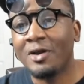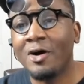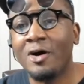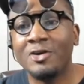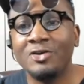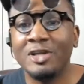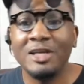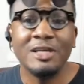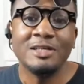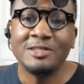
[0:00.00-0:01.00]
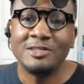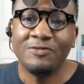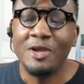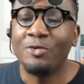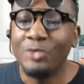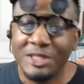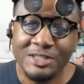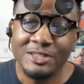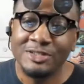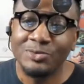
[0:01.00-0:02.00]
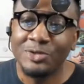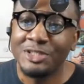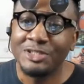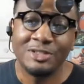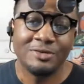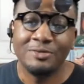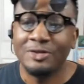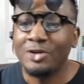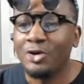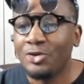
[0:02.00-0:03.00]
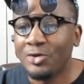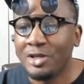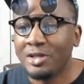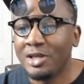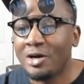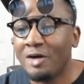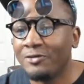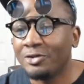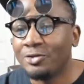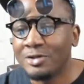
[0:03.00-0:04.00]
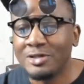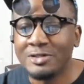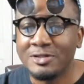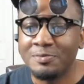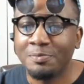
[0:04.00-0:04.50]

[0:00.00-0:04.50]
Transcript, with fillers: All you need is Fair Wishes, which you know you can get off of Lukka's